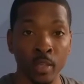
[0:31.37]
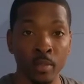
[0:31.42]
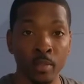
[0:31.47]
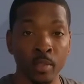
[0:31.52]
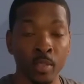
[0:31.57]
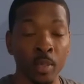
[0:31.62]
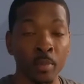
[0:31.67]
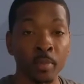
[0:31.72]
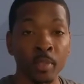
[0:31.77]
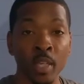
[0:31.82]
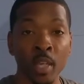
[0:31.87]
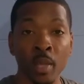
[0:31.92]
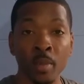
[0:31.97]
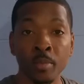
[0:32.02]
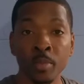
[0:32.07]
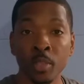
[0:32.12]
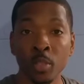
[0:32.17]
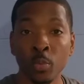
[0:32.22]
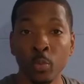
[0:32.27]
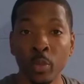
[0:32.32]

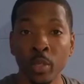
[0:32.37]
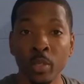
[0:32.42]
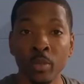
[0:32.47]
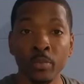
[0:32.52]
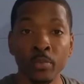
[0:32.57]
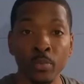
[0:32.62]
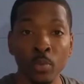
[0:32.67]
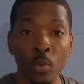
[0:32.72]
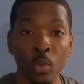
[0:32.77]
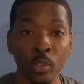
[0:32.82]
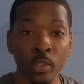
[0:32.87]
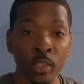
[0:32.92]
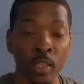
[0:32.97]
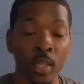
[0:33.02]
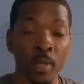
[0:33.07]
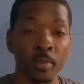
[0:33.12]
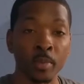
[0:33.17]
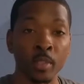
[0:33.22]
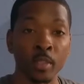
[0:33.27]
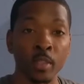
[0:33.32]
sometimes 3 or 4
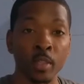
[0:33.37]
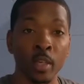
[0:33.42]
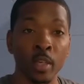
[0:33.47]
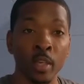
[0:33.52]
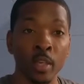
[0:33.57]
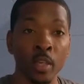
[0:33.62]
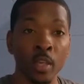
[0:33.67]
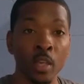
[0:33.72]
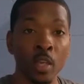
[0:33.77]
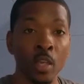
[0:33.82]
times a day.